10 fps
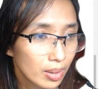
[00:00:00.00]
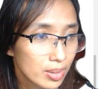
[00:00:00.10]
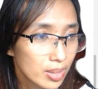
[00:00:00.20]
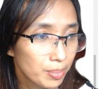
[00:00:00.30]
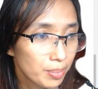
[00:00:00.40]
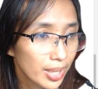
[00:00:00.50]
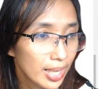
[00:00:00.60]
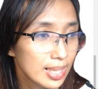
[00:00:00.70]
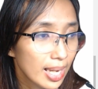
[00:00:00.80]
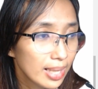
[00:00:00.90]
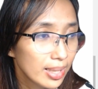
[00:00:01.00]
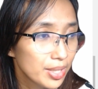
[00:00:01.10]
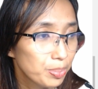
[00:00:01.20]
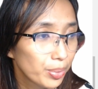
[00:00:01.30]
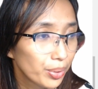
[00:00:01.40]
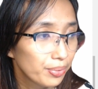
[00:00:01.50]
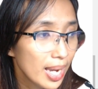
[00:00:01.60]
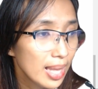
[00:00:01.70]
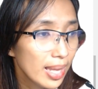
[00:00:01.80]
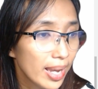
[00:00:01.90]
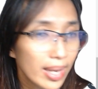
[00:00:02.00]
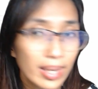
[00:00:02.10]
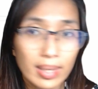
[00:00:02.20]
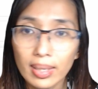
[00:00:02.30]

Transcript: summarize the candidate's profile. And